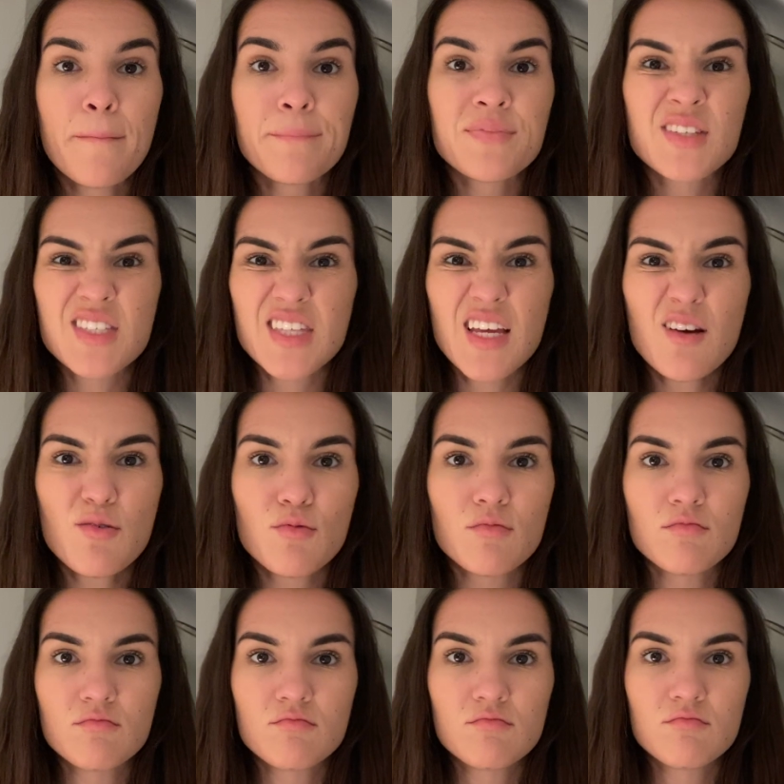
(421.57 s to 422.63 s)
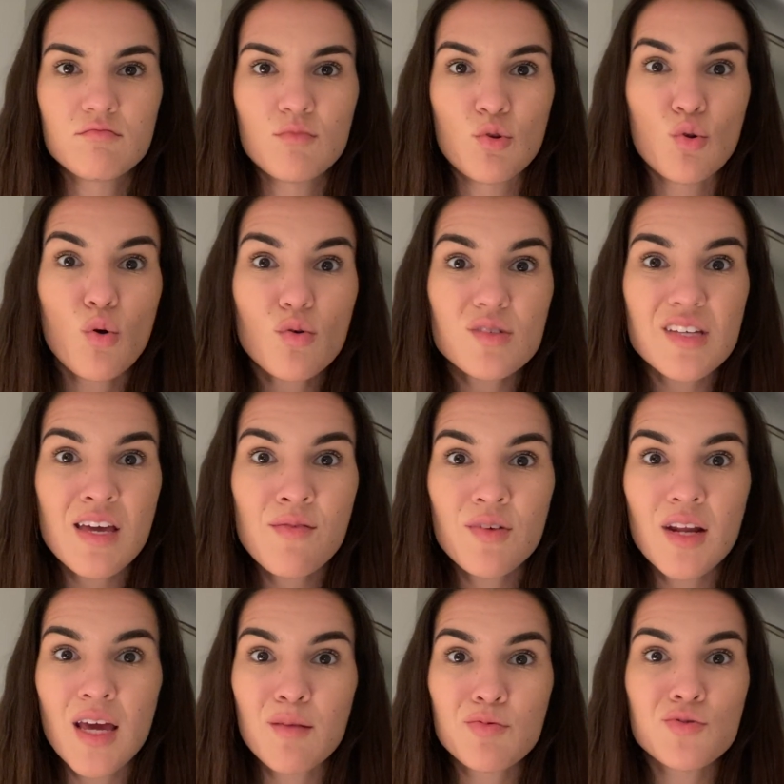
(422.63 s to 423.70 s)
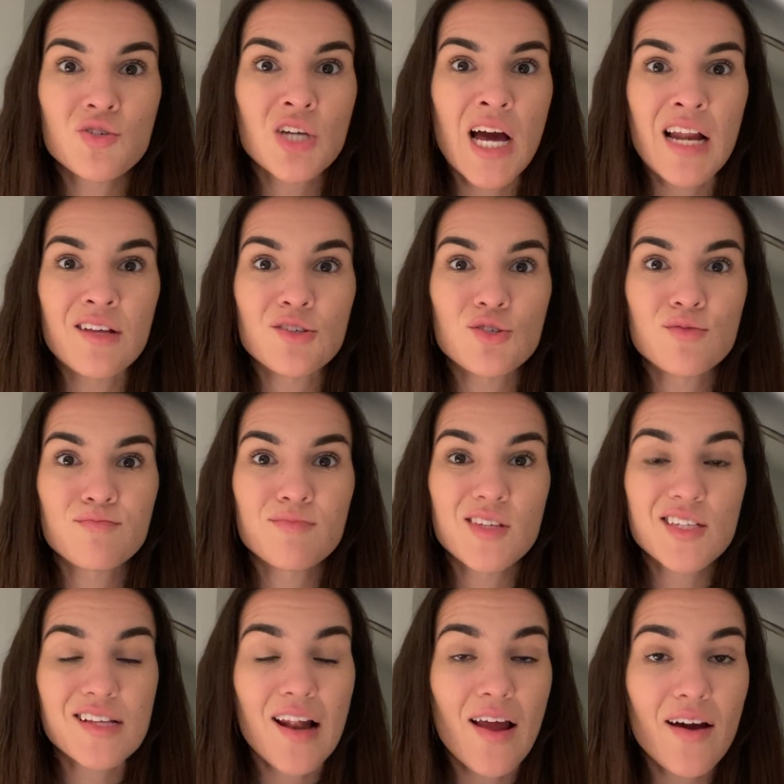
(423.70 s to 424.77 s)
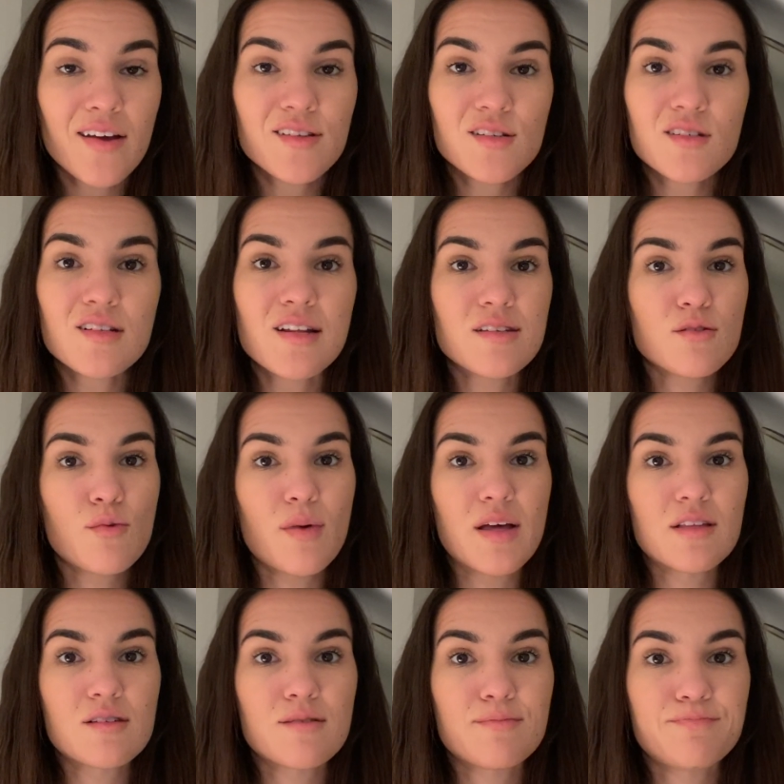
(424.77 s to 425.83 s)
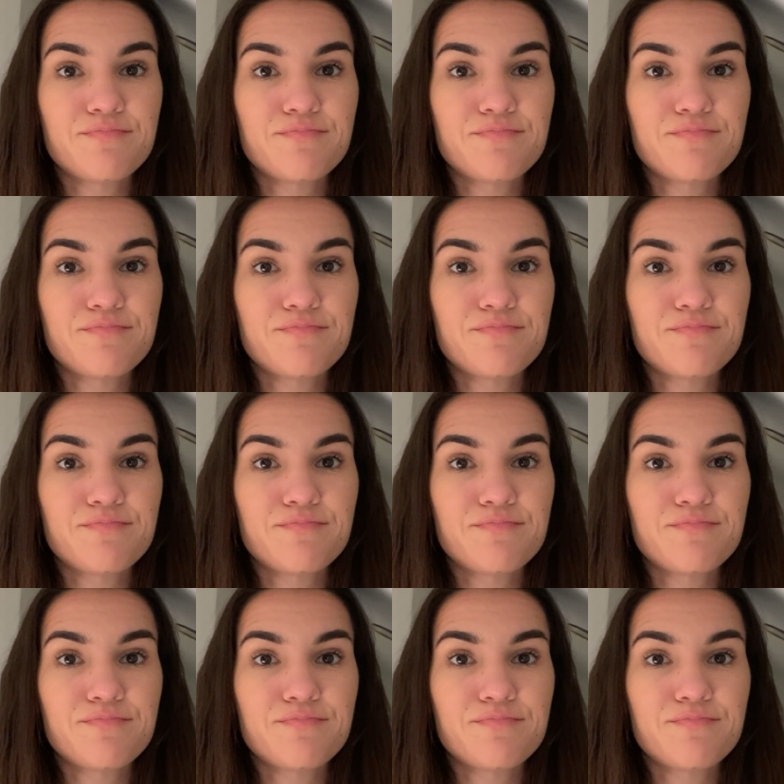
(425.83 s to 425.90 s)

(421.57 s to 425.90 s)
still not even able to challenge the slightest little bit.